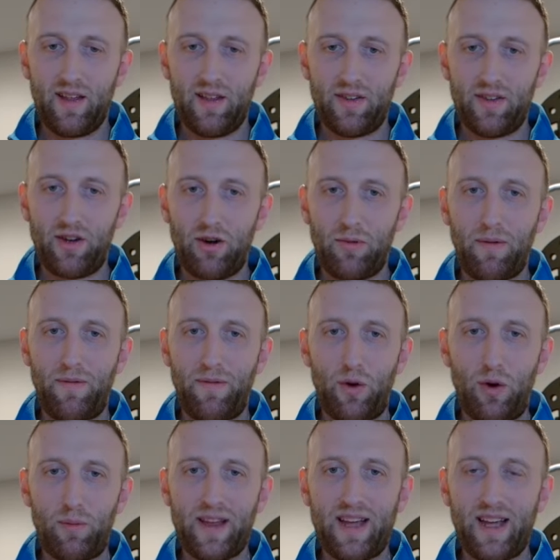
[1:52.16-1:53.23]
So
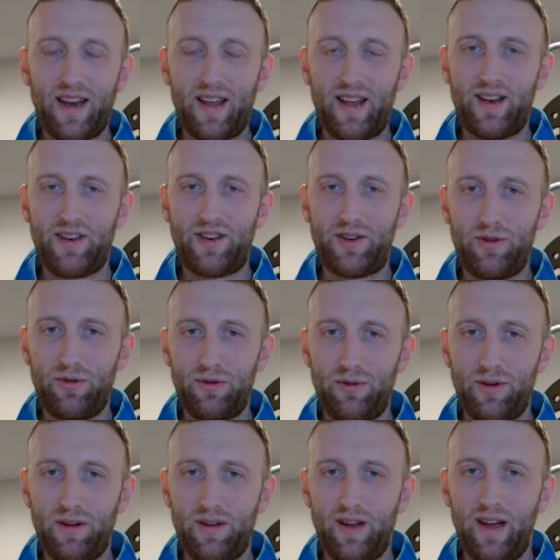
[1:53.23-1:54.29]
before we get
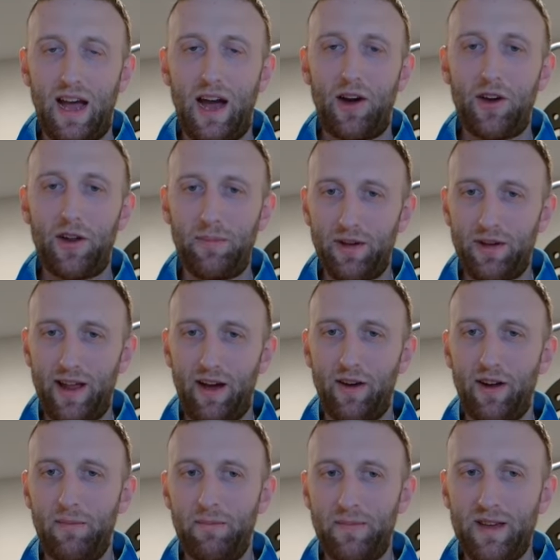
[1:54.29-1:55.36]
into how to build
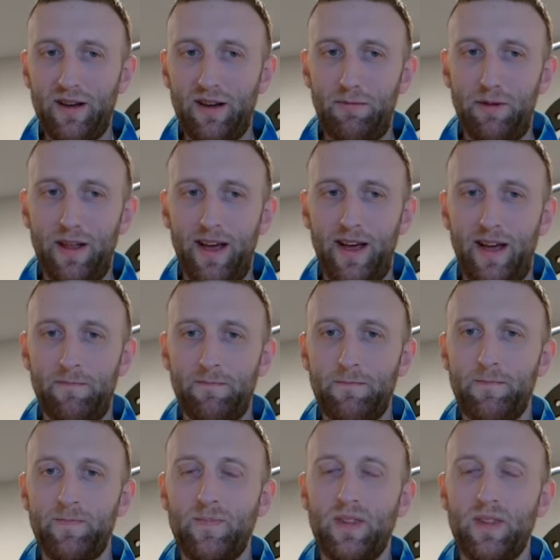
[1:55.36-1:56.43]
out a meal plan,
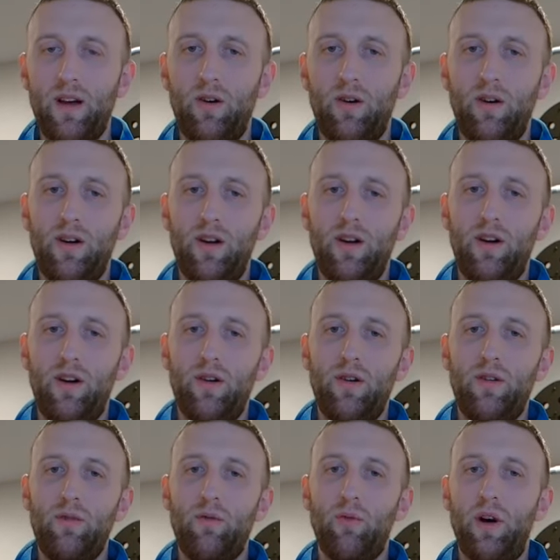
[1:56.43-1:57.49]

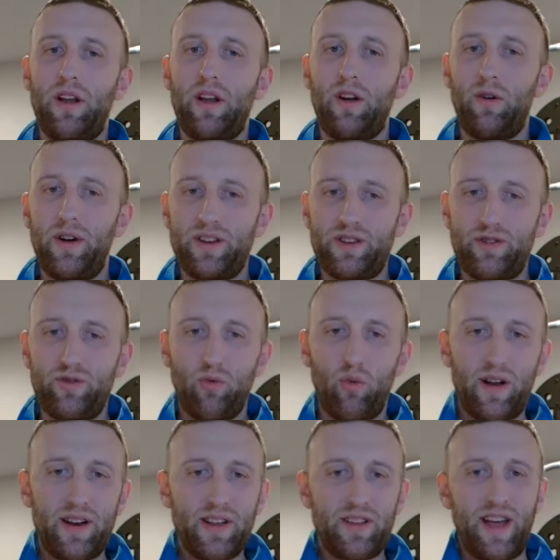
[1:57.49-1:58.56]
we want to go into
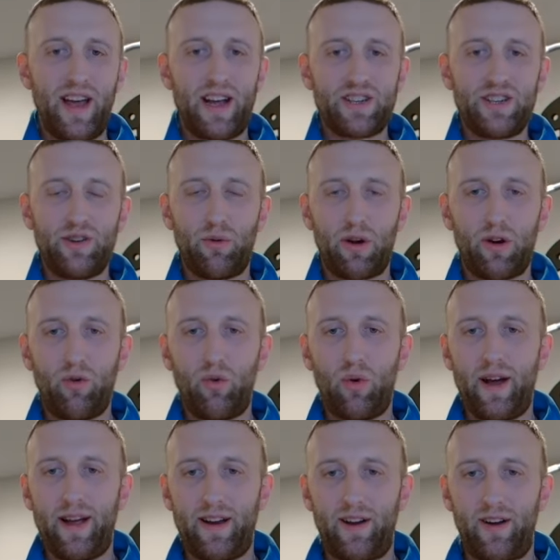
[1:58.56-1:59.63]
what is actually
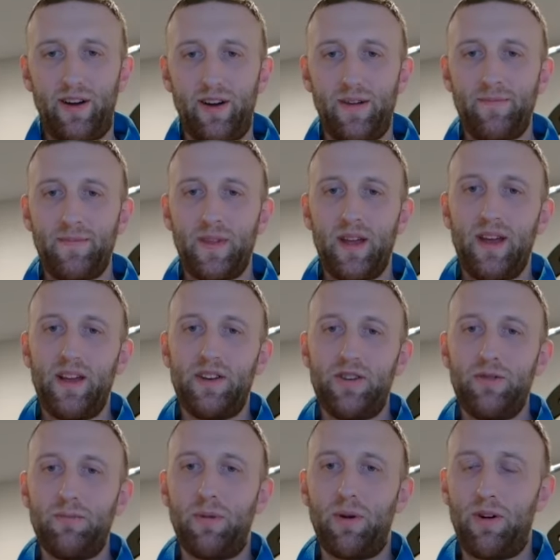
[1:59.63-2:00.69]
required
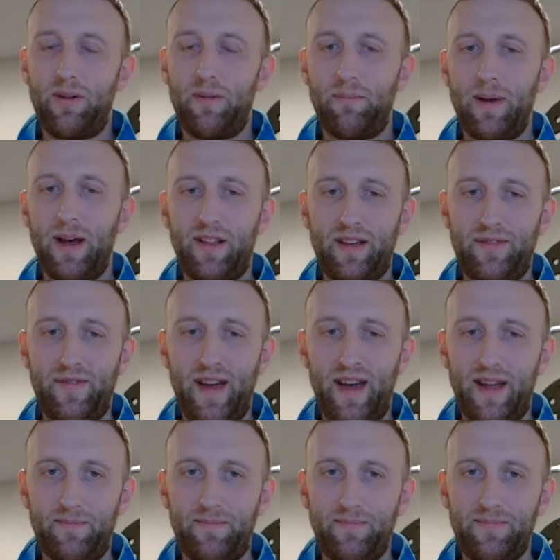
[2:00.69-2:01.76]
to burn belly fat.